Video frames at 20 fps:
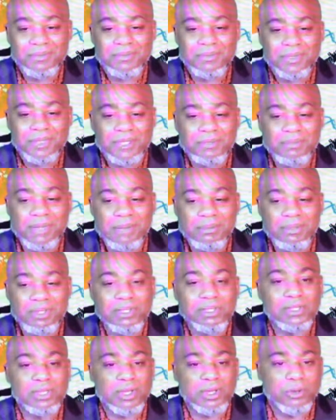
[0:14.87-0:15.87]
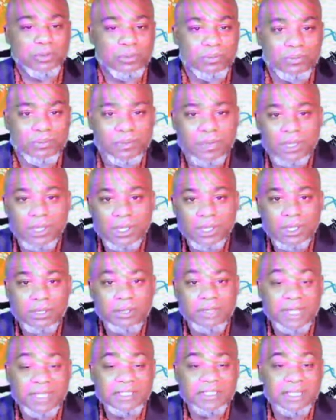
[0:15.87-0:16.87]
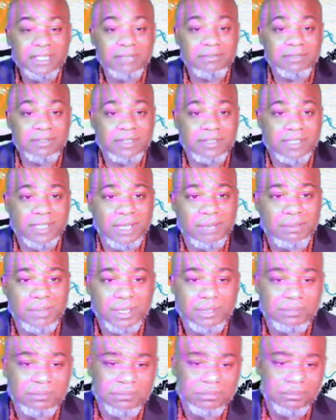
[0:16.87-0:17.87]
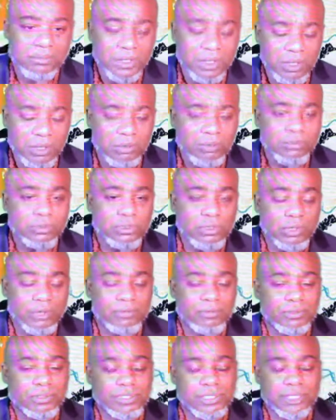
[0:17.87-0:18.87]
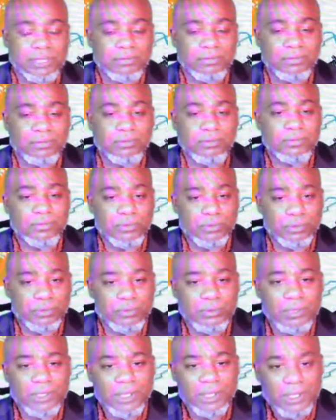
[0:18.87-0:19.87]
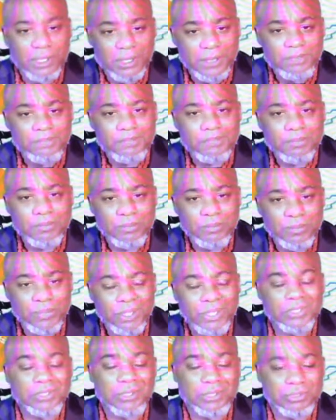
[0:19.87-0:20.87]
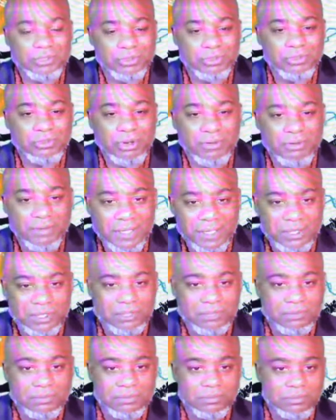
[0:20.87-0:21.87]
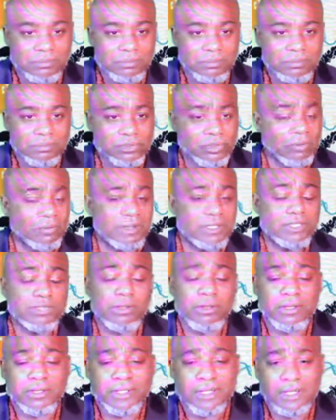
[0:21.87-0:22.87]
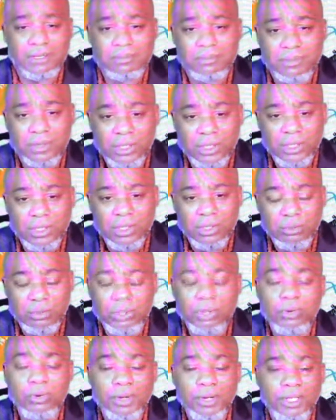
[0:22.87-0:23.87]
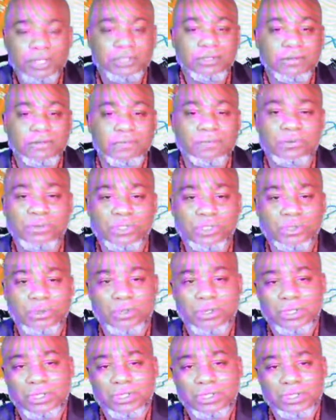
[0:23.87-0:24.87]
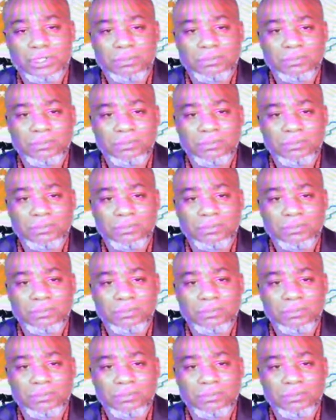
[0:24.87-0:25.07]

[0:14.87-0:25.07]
as maybe you can know, Thanksgiving's coming. Joyful, cheerful food, but it's also starvation. Starvation all the time. We're going into a food shortage.